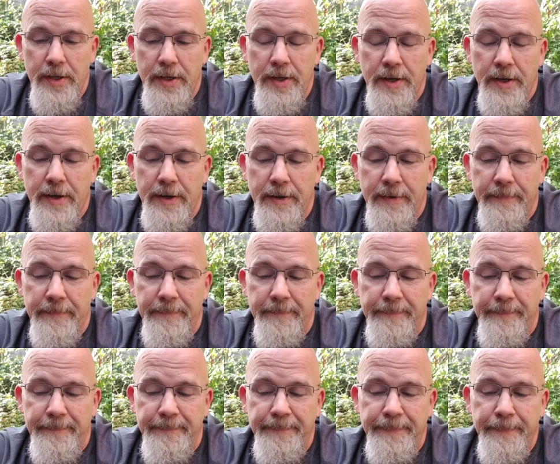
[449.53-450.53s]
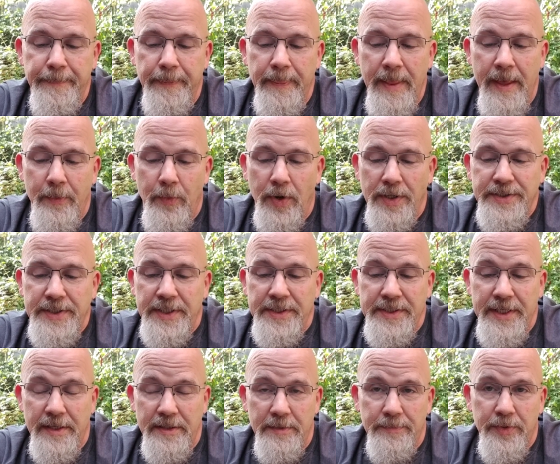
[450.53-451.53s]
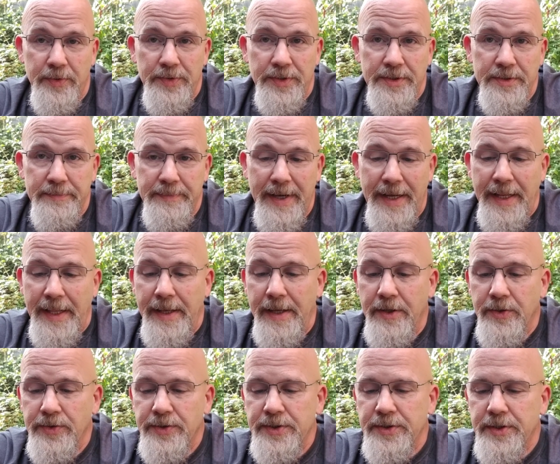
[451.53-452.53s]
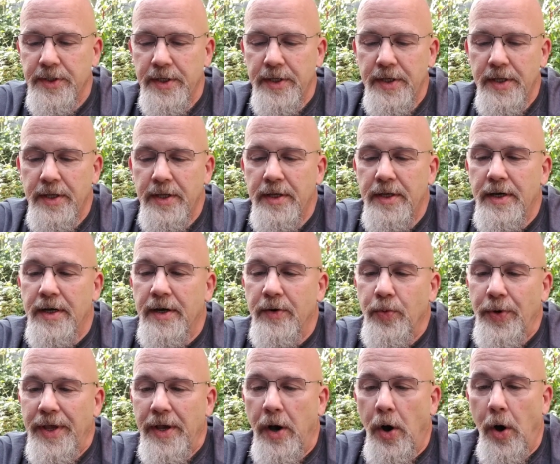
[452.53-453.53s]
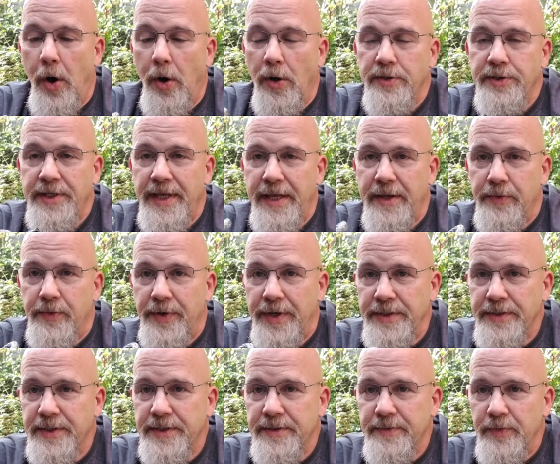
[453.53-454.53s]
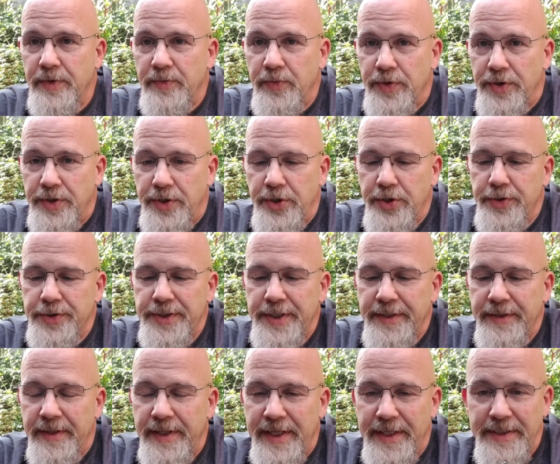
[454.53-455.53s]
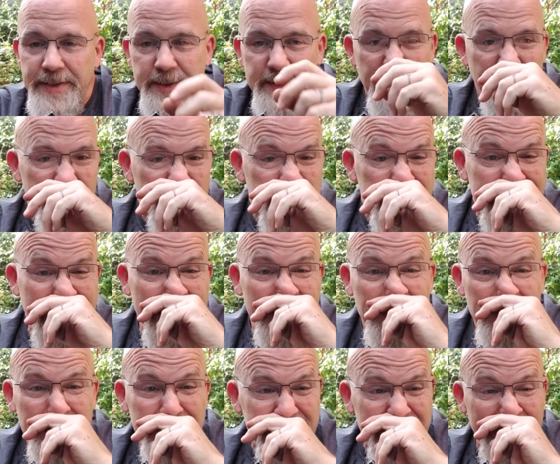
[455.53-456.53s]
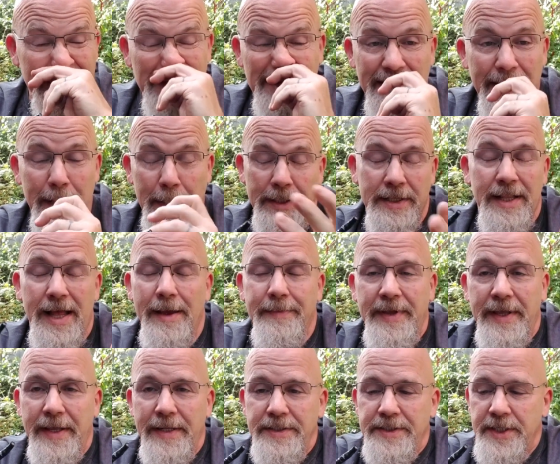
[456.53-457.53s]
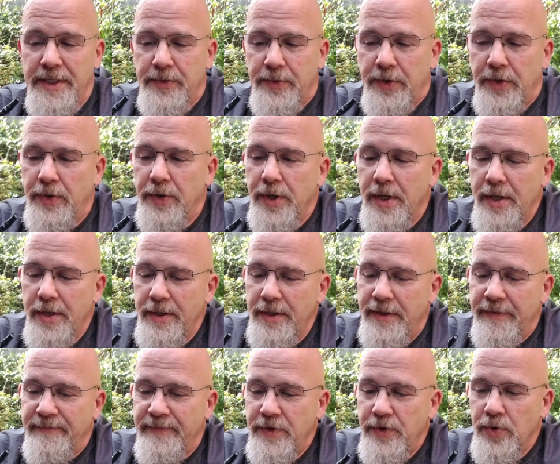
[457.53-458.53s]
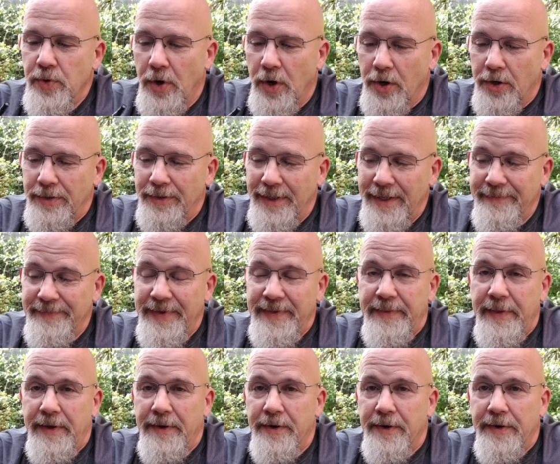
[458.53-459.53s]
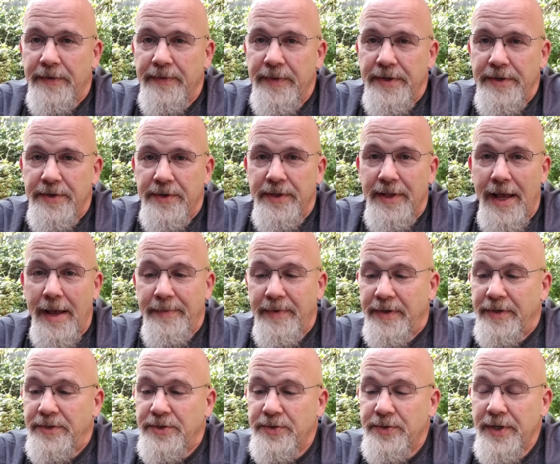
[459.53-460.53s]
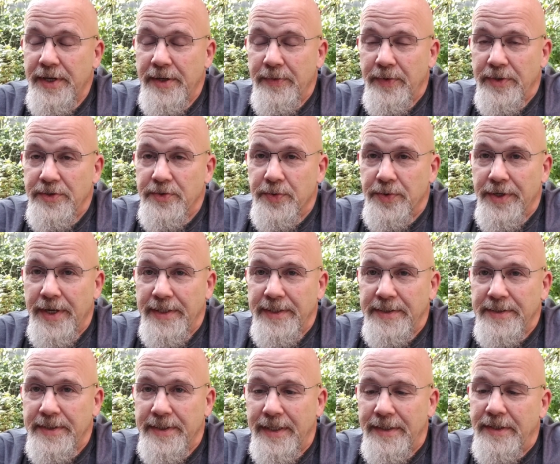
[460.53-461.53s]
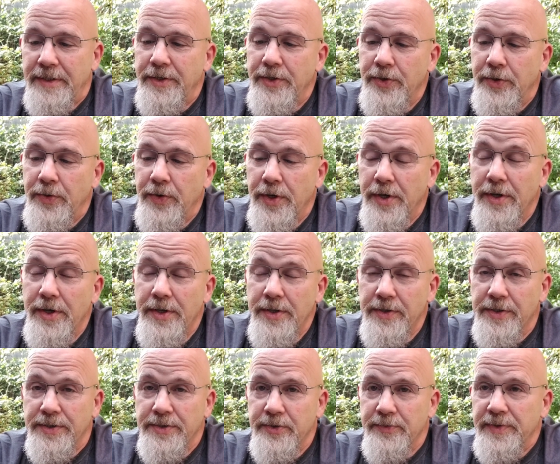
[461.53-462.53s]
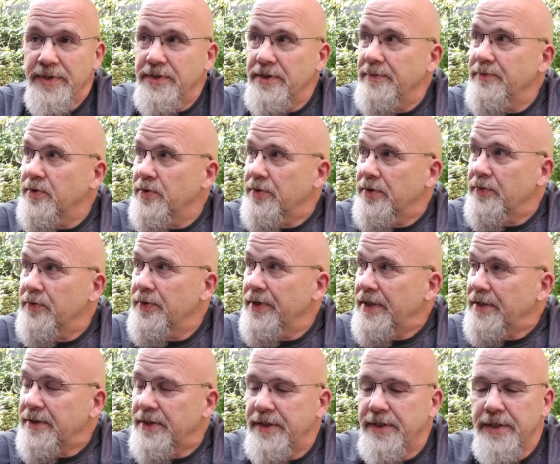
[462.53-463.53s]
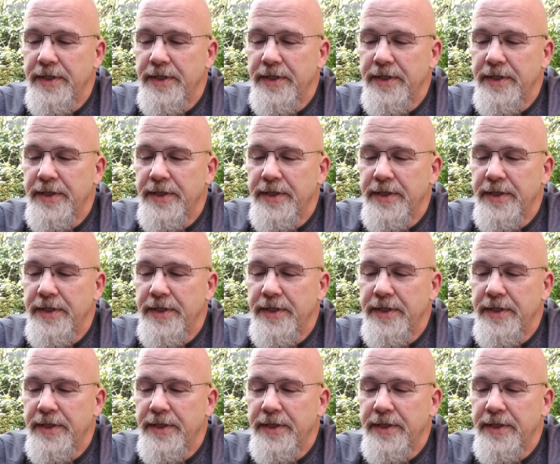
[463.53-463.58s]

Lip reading: and what's acceptable to somebody else. We all take risks when we're using these saddles and climbing in general. If you are leaving the earth and you're climbing a tree, which we're not designed to do, you're assuming some sort of risk.